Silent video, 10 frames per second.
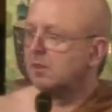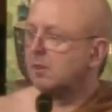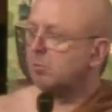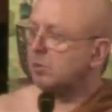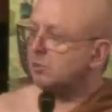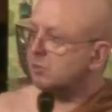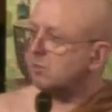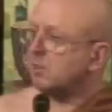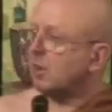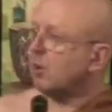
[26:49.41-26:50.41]
But
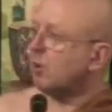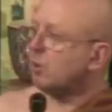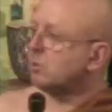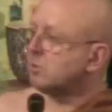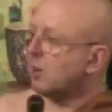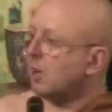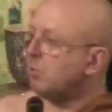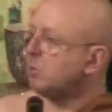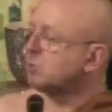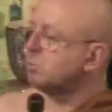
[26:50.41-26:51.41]
during that whole time,
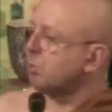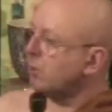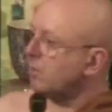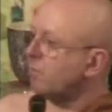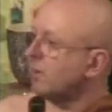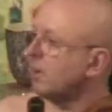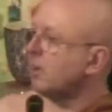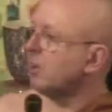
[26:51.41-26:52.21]
he was perfectly